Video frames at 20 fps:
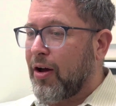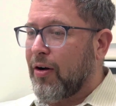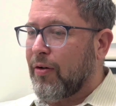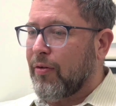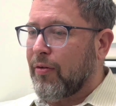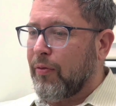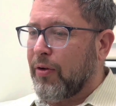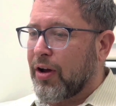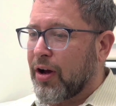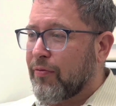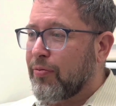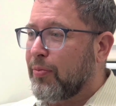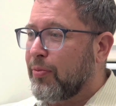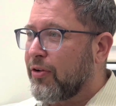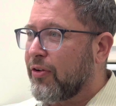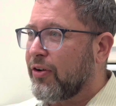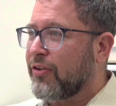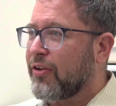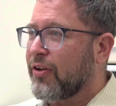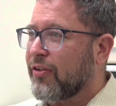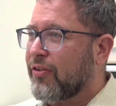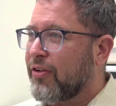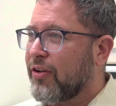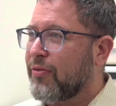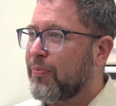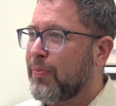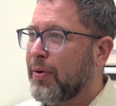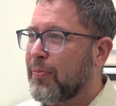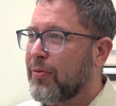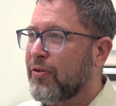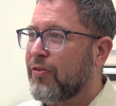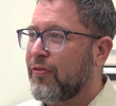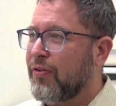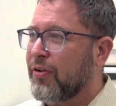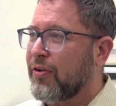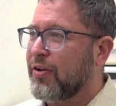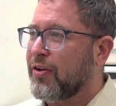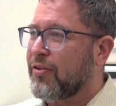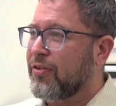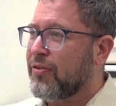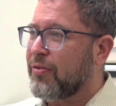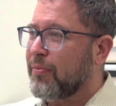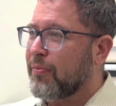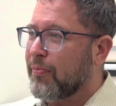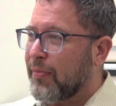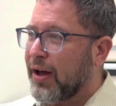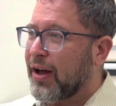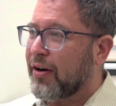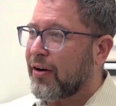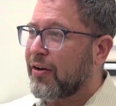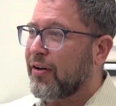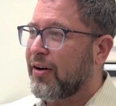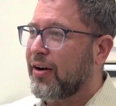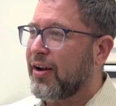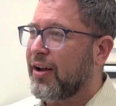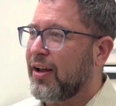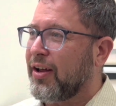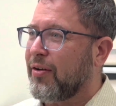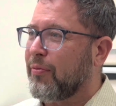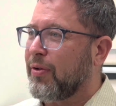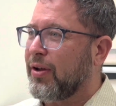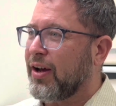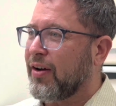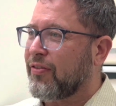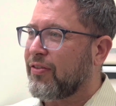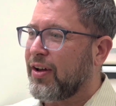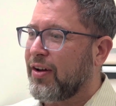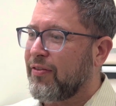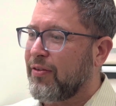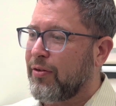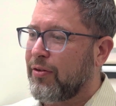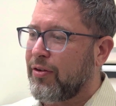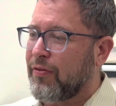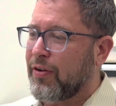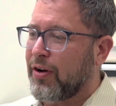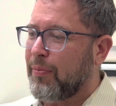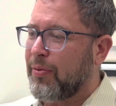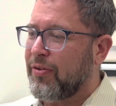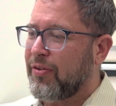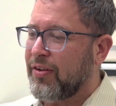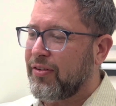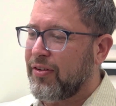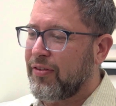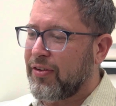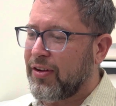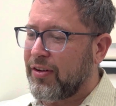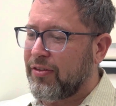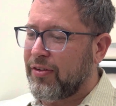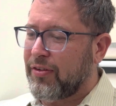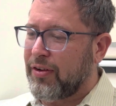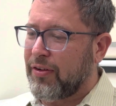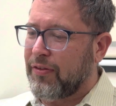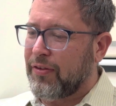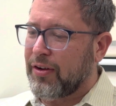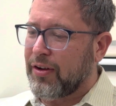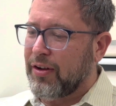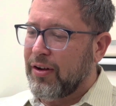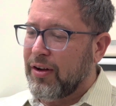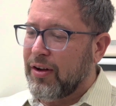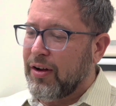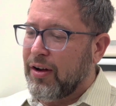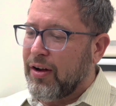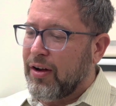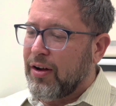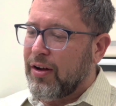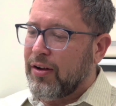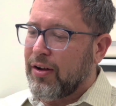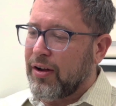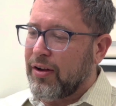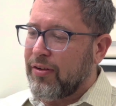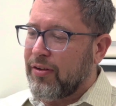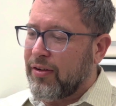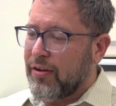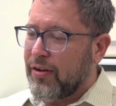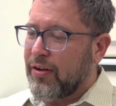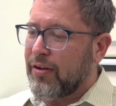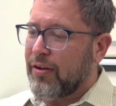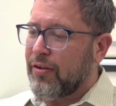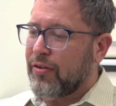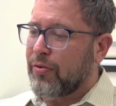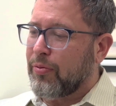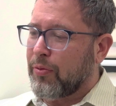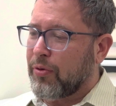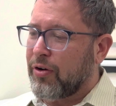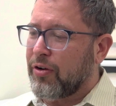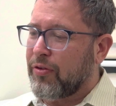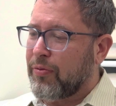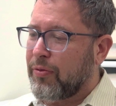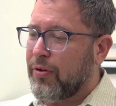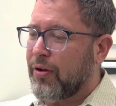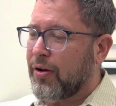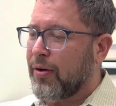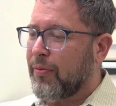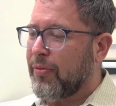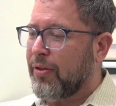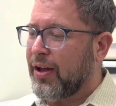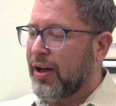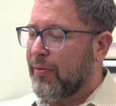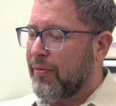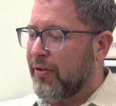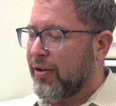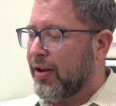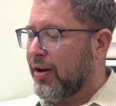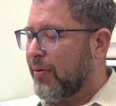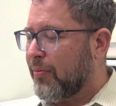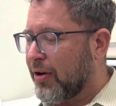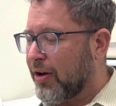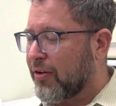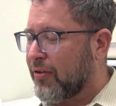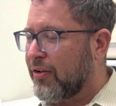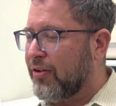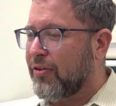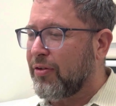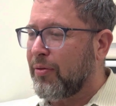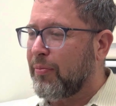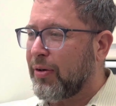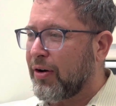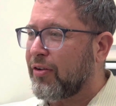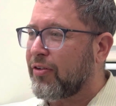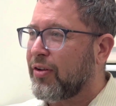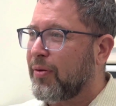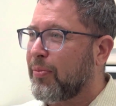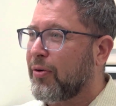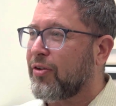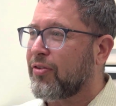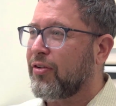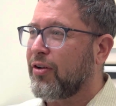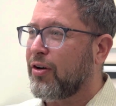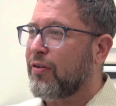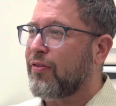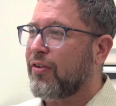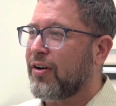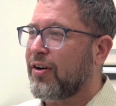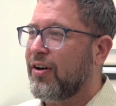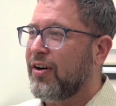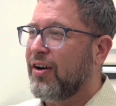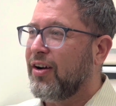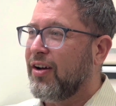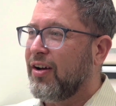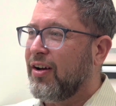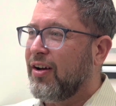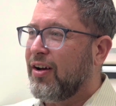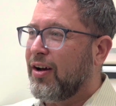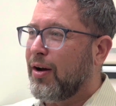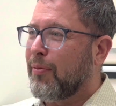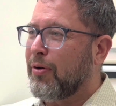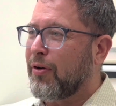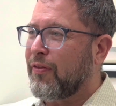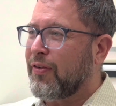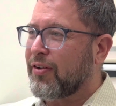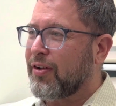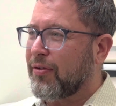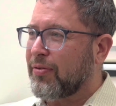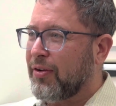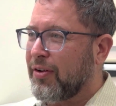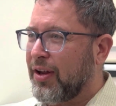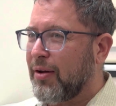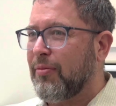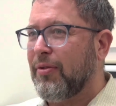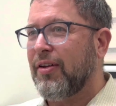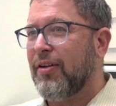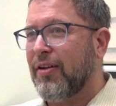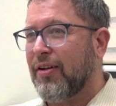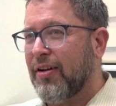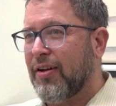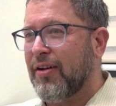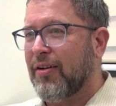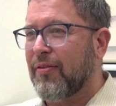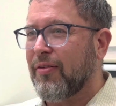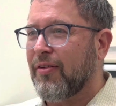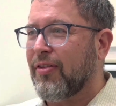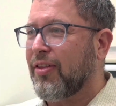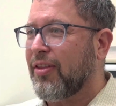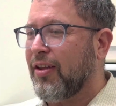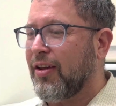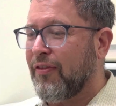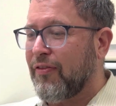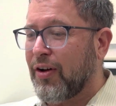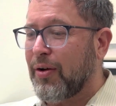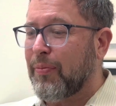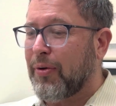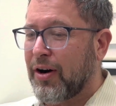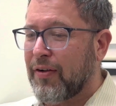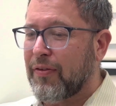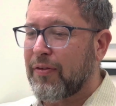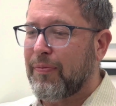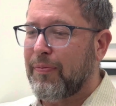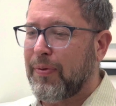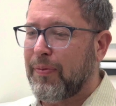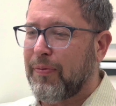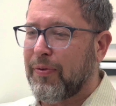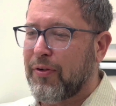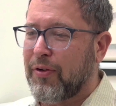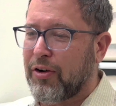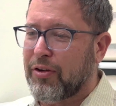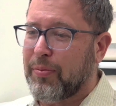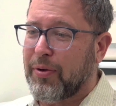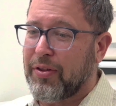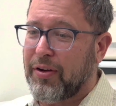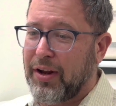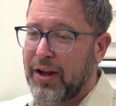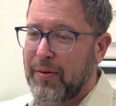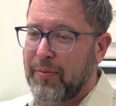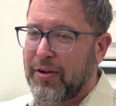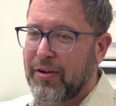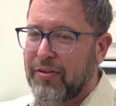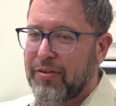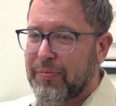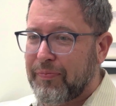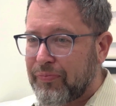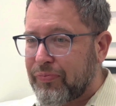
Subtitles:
We come from a tradition. It says people's feelings matter, and we have to develop a sense of sensitivity towards that. And I'm not going to embarrass a person over a perfect acceptable name. And the fun part, of course, about the name is